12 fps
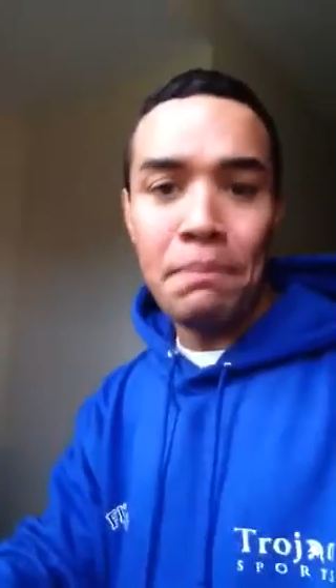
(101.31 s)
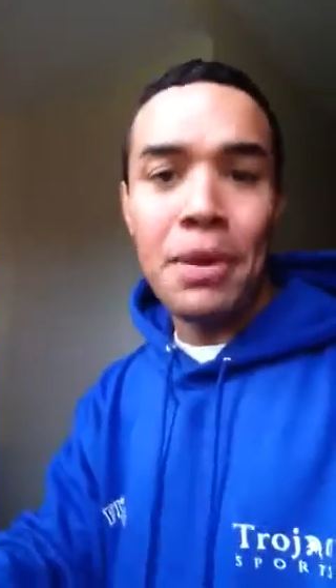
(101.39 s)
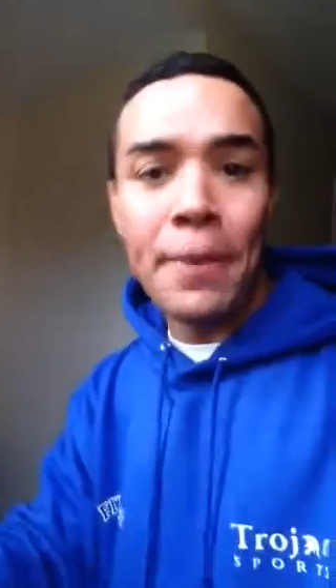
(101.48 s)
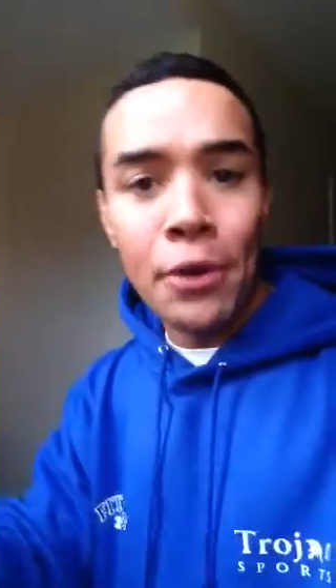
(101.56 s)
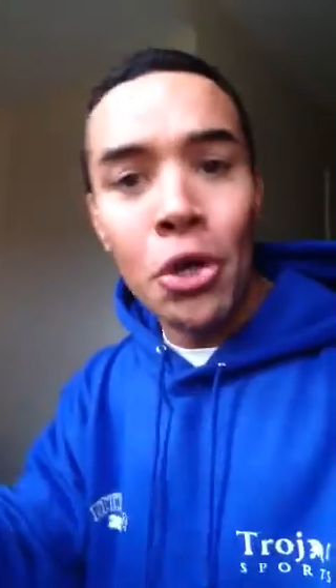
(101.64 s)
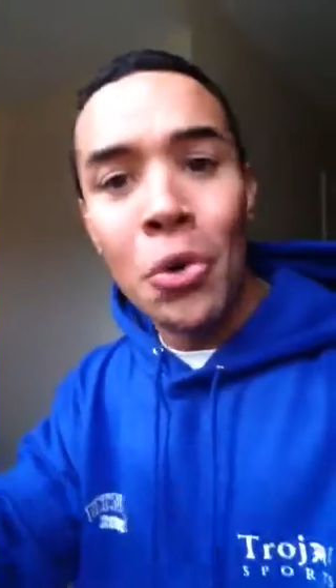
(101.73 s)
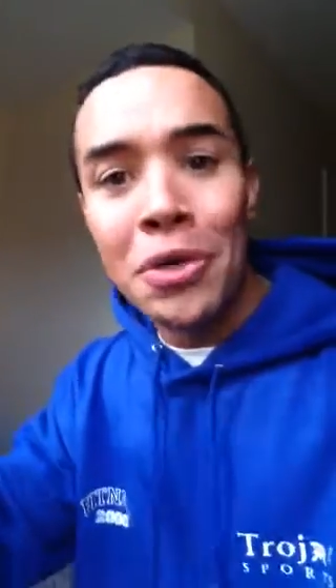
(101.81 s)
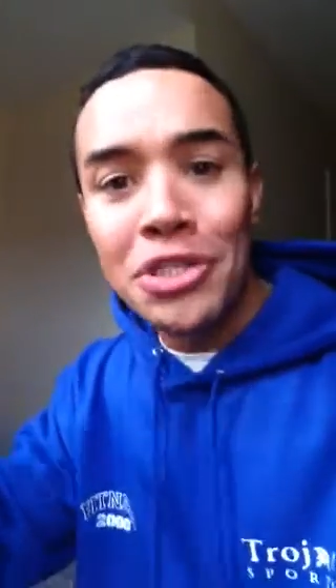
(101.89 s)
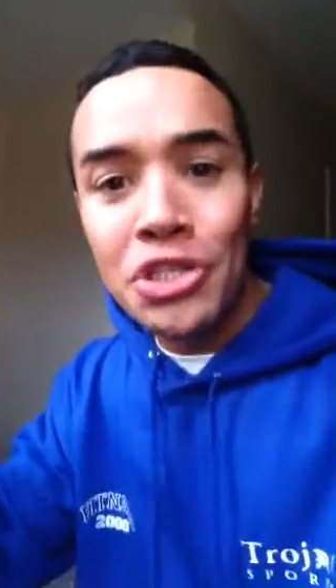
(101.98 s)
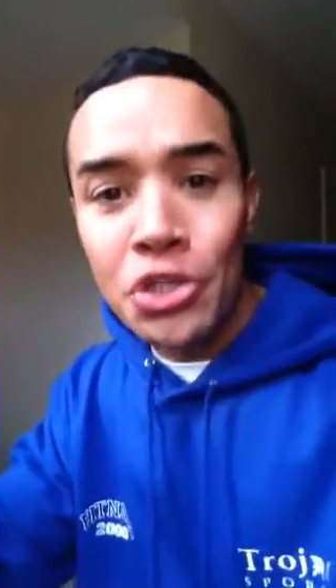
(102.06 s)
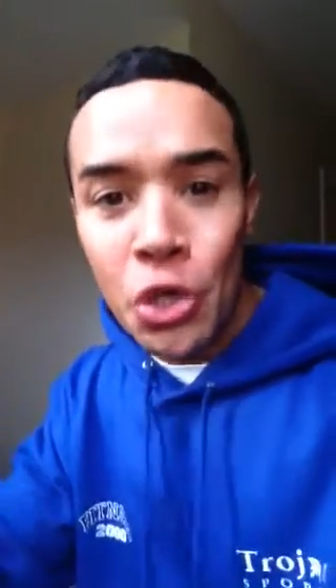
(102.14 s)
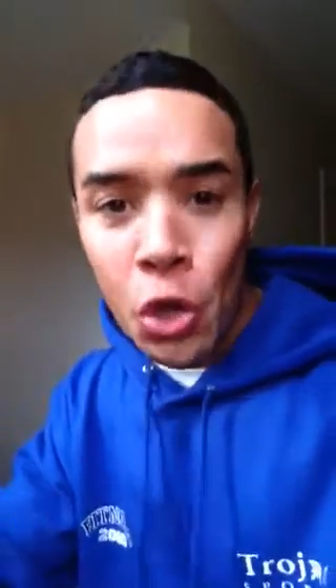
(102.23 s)
people who are in
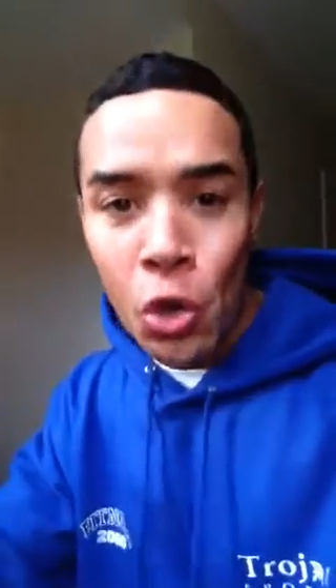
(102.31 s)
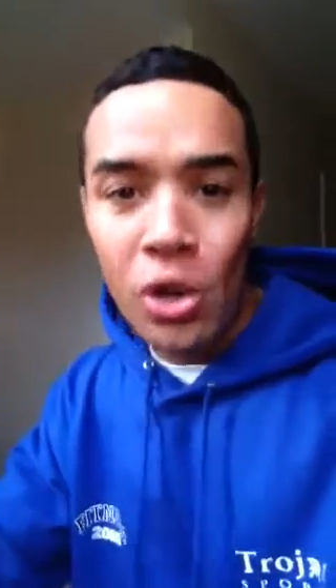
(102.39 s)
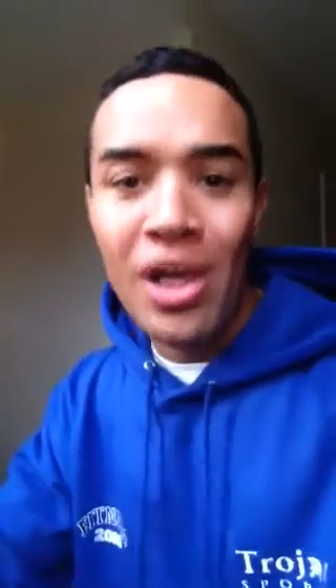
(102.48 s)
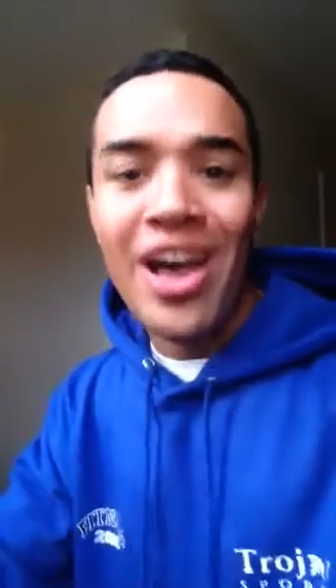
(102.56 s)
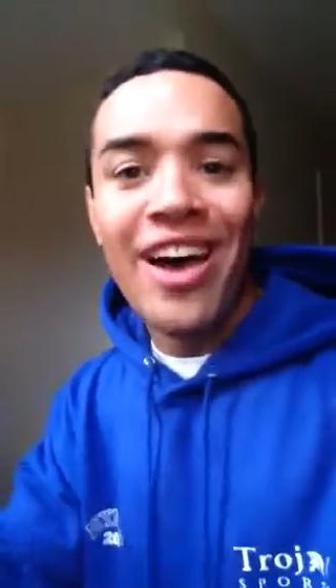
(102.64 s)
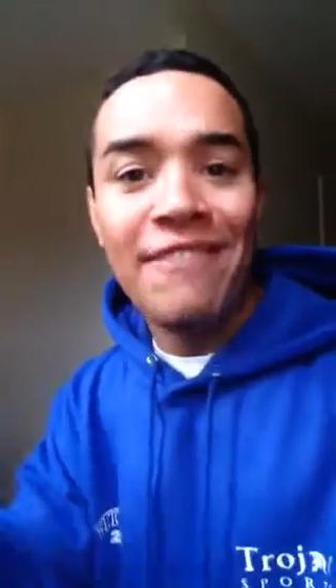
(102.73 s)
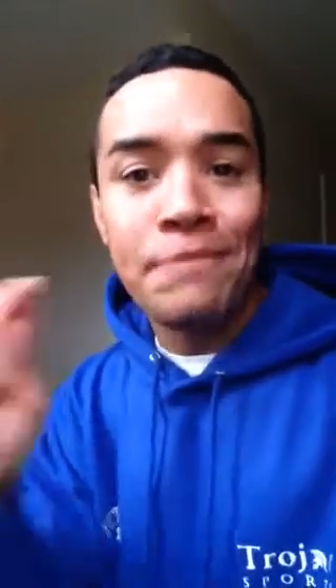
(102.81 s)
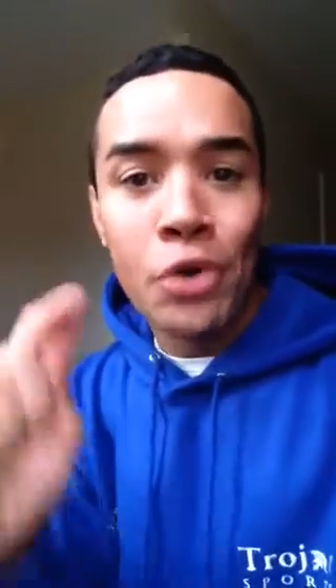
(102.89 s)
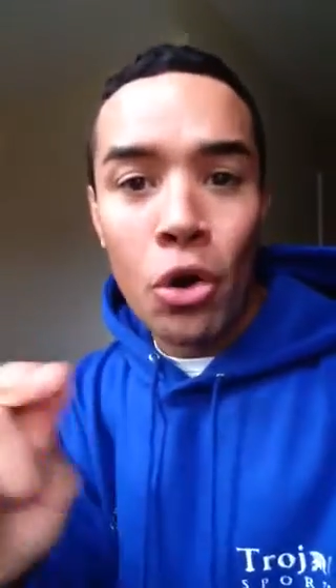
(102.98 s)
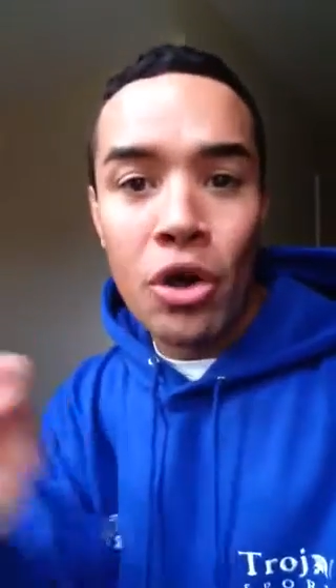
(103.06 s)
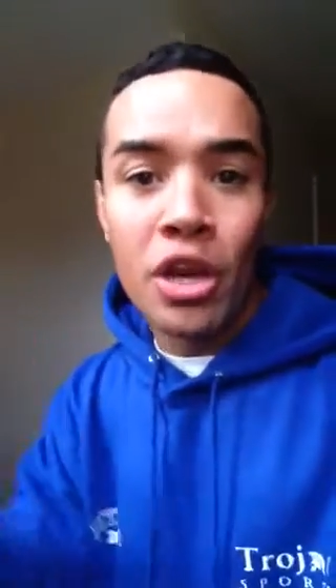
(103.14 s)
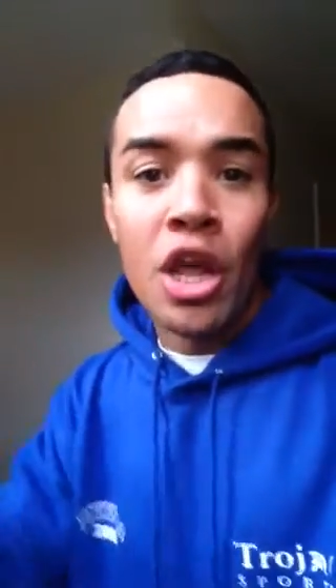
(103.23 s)
school, have
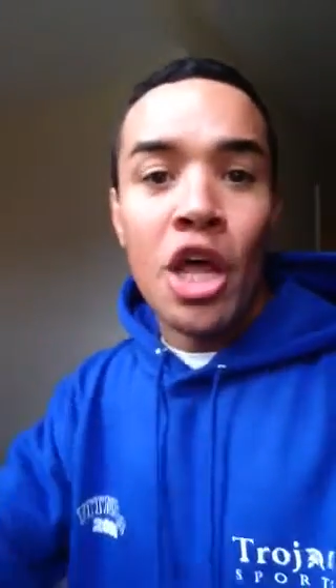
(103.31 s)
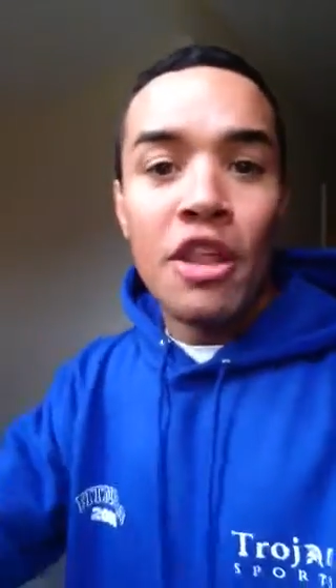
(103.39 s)
broken